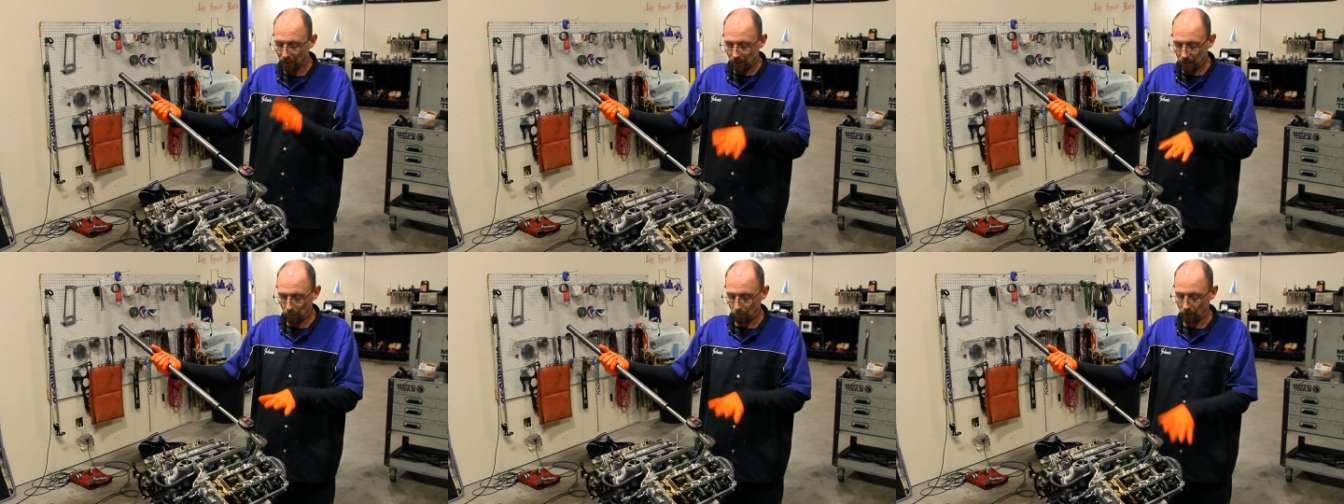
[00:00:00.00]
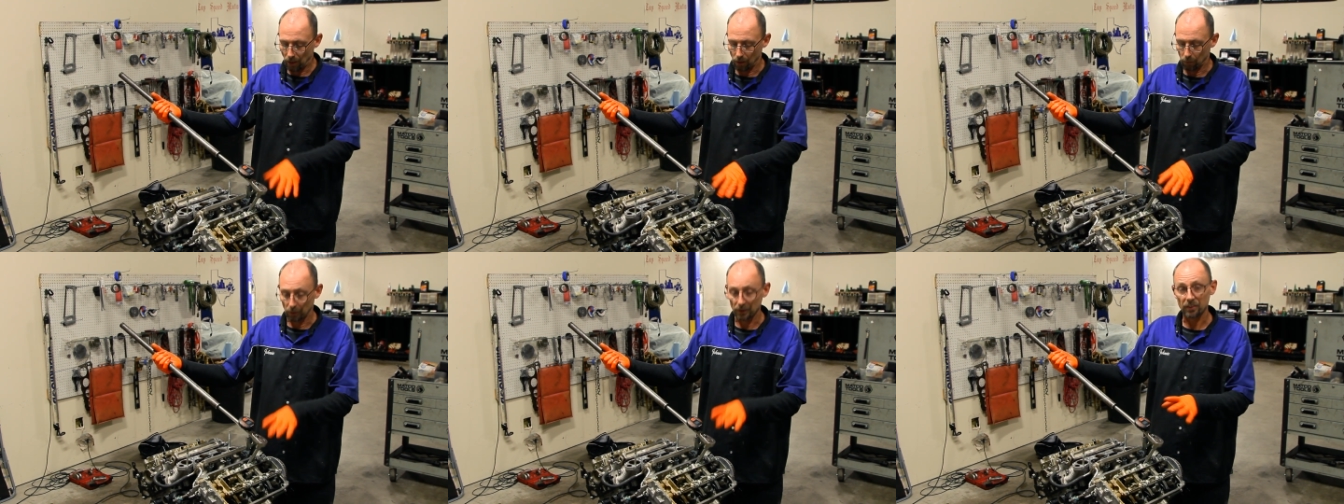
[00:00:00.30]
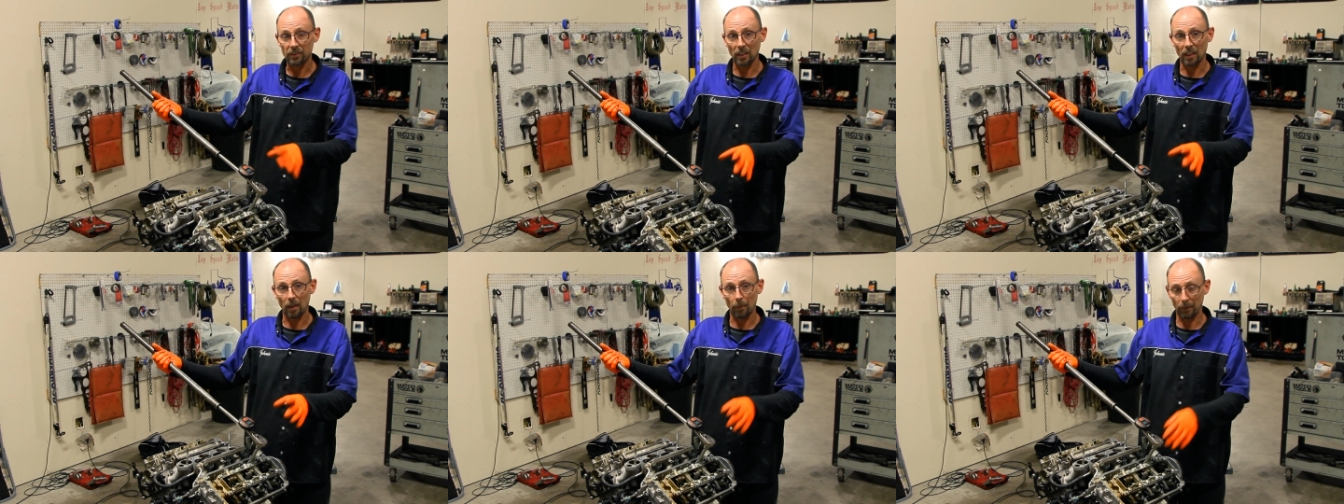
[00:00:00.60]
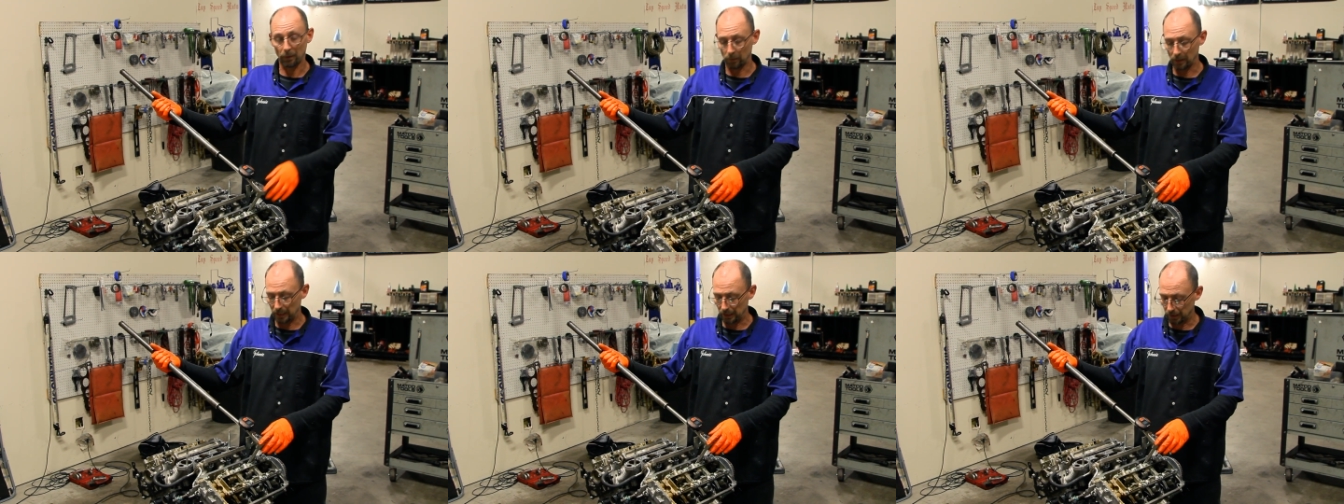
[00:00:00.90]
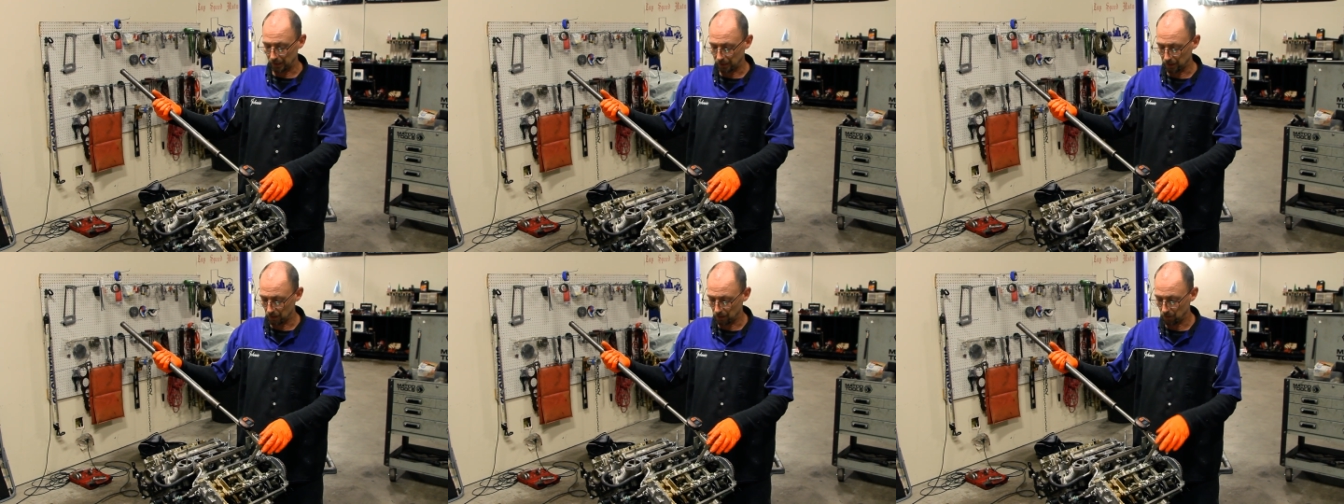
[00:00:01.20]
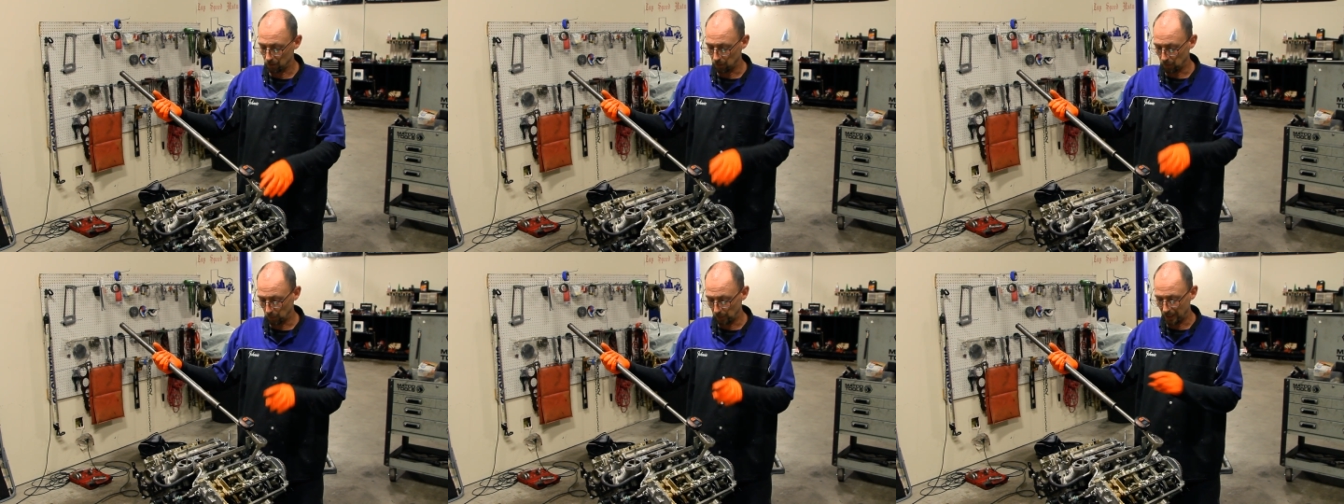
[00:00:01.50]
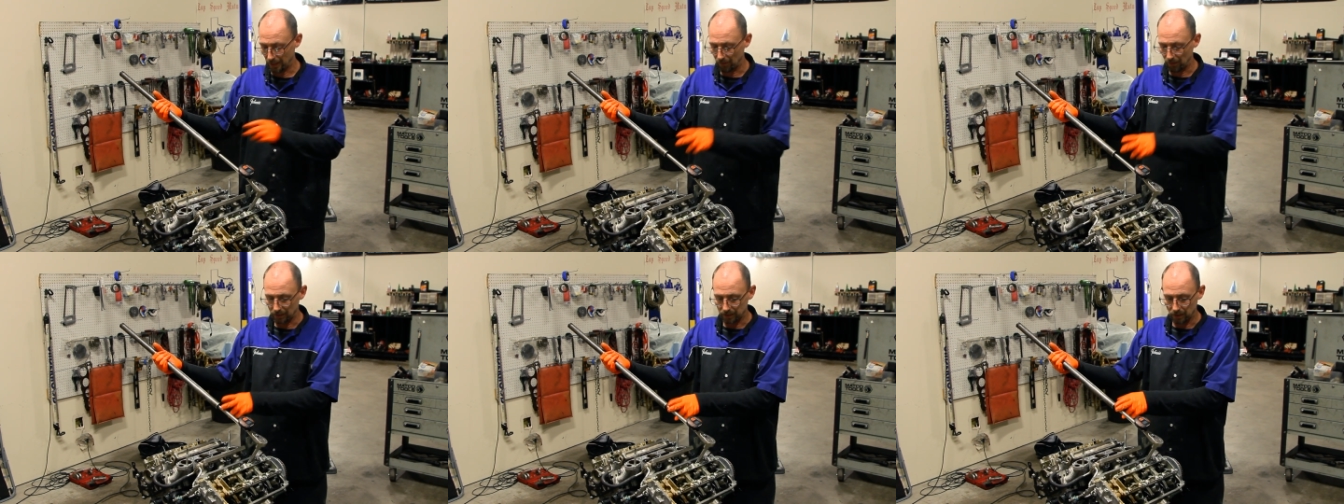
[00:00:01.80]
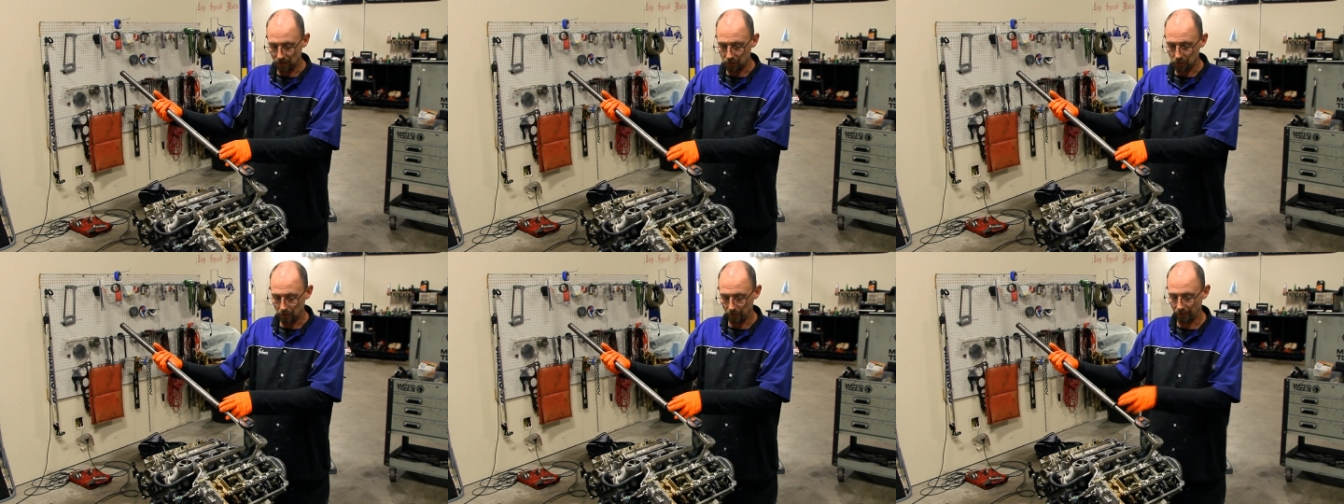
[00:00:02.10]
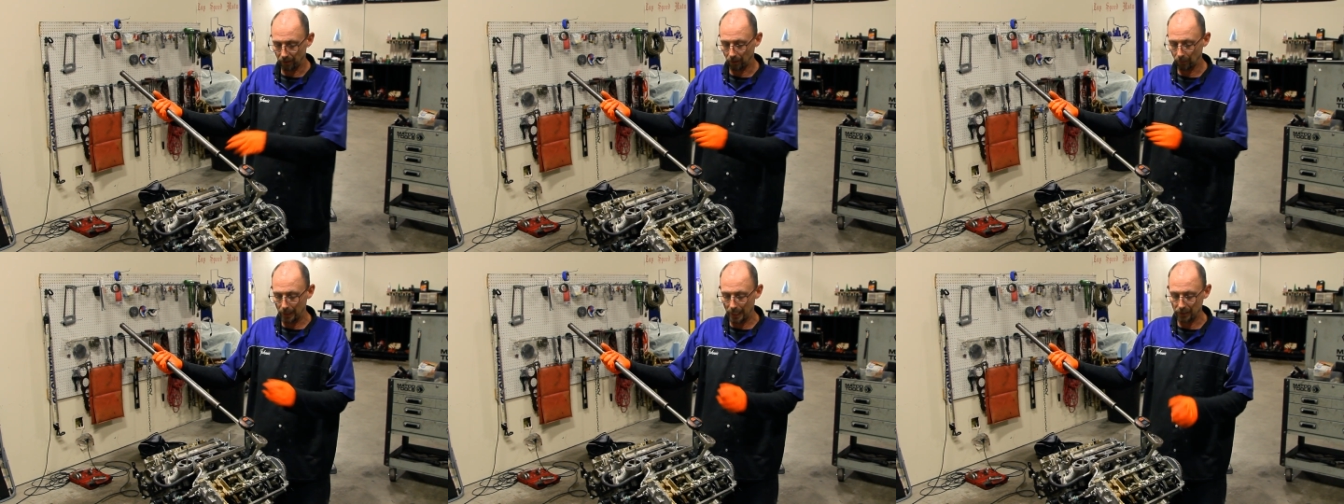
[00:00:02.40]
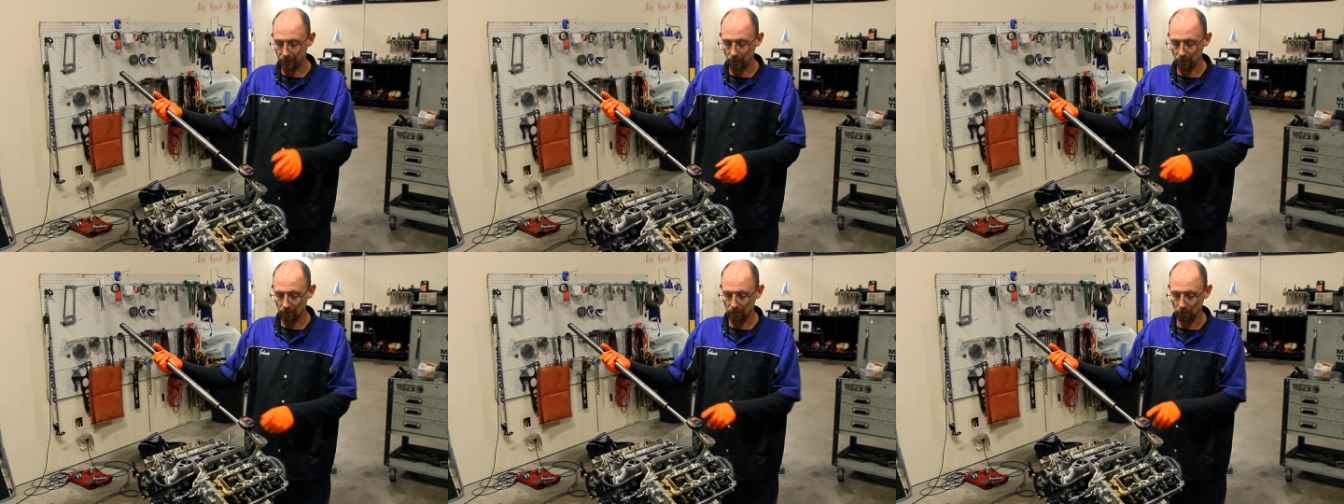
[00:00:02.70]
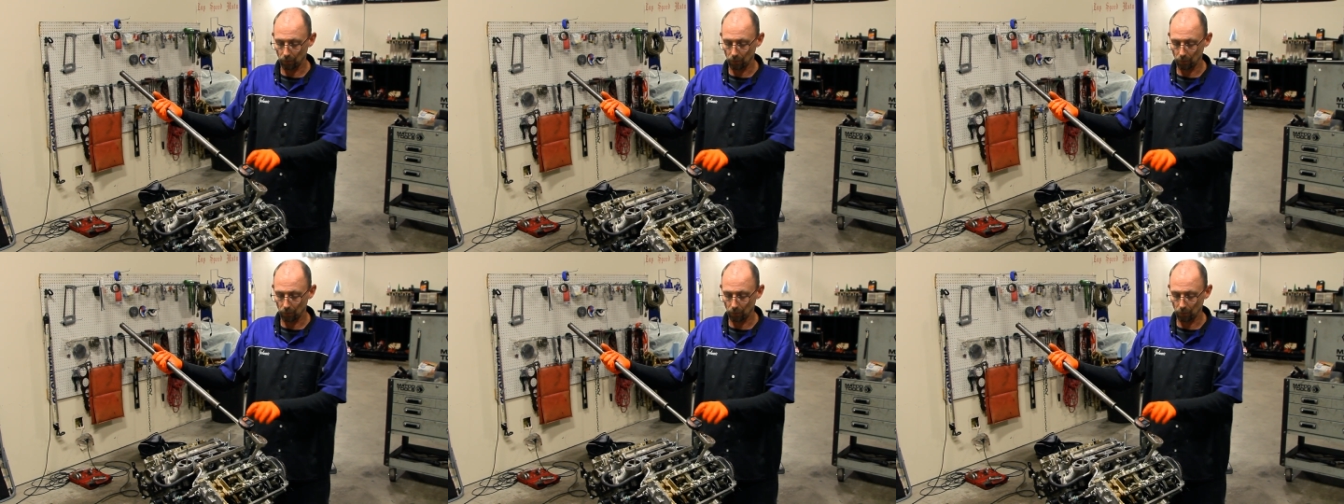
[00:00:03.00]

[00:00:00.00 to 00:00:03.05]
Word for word: Here we are, we're set up and ready to go. We have our tension on our ratchet,